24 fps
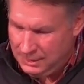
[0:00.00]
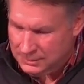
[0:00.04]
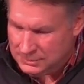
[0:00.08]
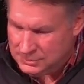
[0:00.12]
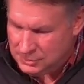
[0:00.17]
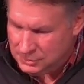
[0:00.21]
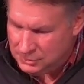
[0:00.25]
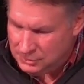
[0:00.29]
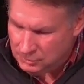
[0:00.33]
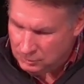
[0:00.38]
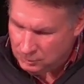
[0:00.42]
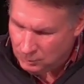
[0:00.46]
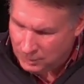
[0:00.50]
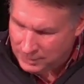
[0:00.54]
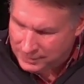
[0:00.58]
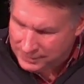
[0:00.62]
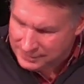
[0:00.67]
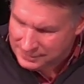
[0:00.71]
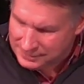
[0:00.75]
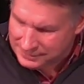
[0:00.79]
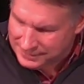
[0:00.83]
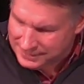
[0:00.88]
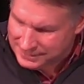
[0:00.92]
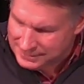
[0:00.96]
to one
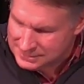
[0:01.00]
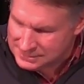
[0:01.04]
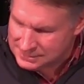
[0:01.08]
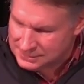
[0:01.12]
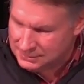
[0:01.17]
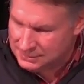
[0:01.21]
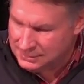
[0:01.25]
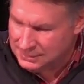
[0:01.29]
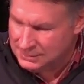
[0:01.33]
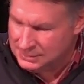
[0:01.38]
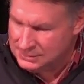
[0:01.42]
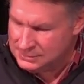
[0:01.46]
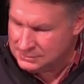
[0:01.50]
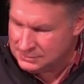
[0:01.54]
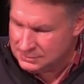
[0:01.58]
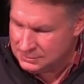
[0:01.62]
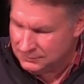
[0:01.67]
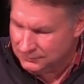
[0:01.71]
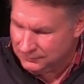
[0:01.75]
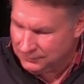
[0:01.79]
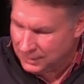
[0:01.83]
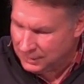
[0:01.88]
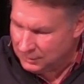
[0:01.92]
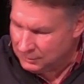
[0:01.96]
of the least of these
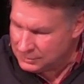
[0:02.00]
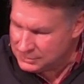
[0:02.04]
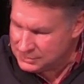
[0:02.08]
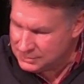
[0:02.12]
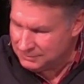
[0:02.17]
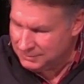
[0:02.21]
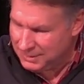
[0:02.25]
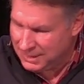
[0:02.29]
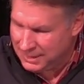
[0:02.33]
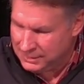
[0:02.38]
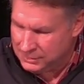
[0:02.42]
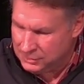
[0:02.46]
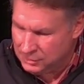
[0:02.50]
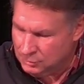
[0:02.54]
followers of mine,